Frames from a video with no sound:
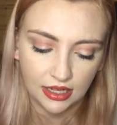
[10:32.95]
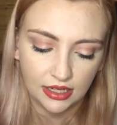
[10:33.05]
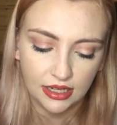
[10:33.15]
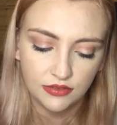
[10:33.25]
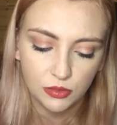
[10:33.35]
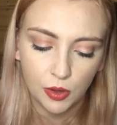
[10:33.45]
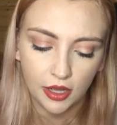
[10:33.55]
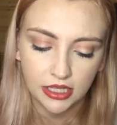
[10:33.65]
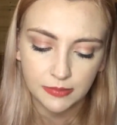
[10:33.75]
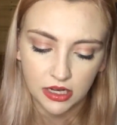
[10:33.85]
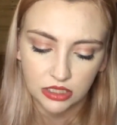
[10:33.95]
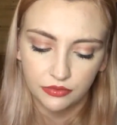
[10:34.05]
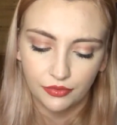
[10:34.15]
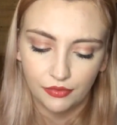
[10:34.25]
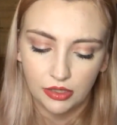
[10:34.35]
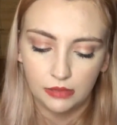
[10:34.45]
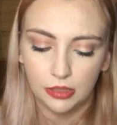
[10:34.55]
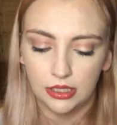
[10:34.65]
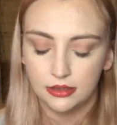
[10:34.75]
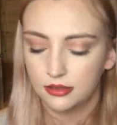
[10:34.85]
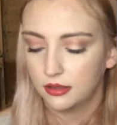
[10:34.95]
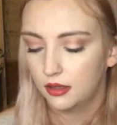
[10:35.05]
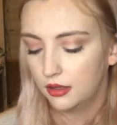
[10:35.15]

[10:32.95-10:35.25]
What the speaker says: and leave to work its magic for 15 minutes.